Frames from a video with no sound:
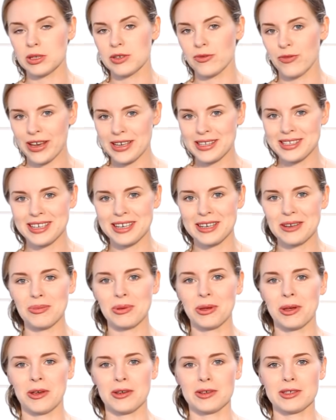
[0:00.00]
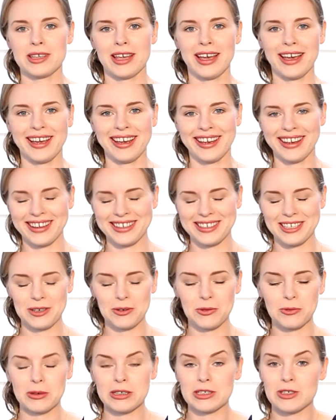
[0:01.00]
Faster because I
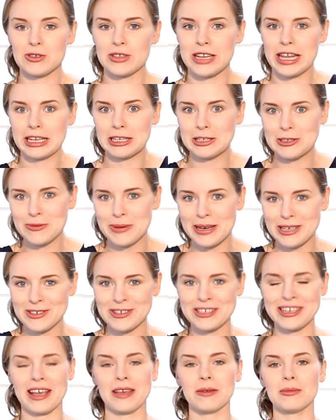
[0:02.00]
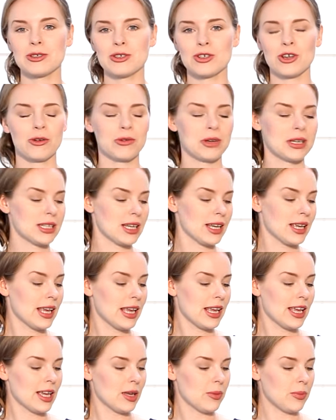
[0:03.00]
didn't want to take too much time to show it,
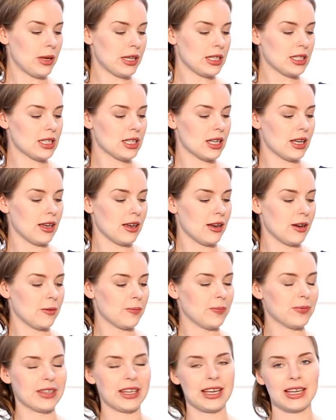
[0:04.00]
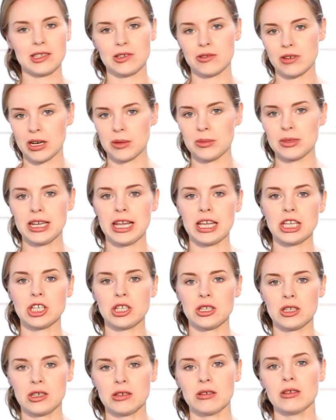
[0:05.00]
but um, as a
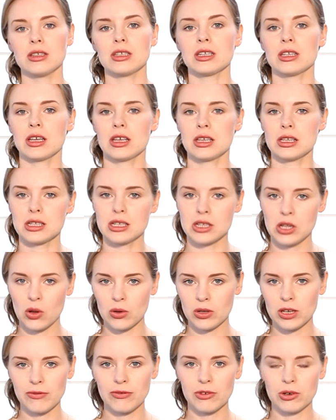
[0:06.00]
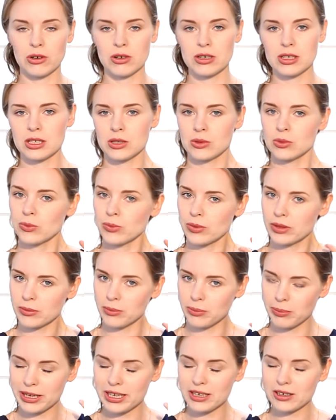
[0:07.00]
recommendation, do it slowly first
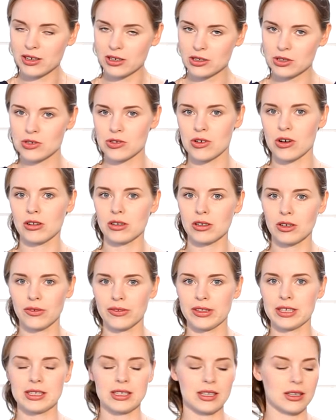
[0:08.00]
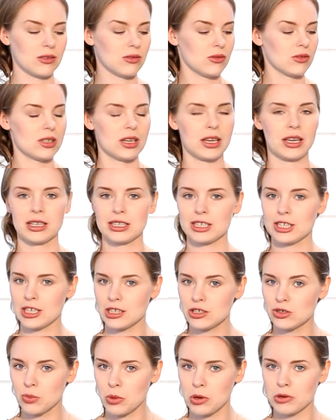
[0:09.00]
with big control of the sound and
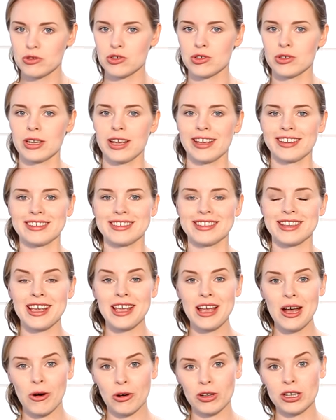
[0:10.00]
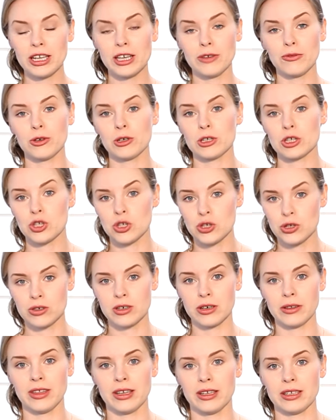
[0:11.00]
each motion, and only if you are
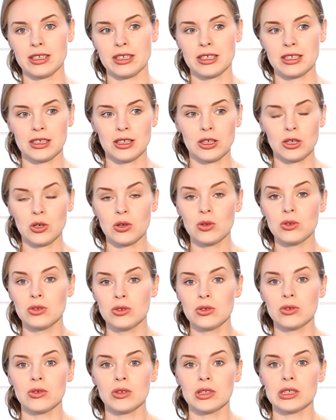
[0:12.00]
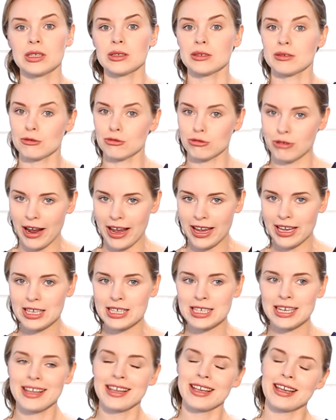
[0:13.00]
sure that you do it
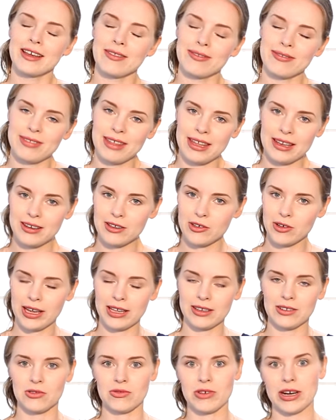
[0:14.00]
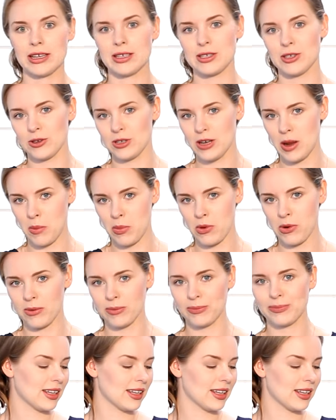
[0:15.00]
right, then you can raise your tempo.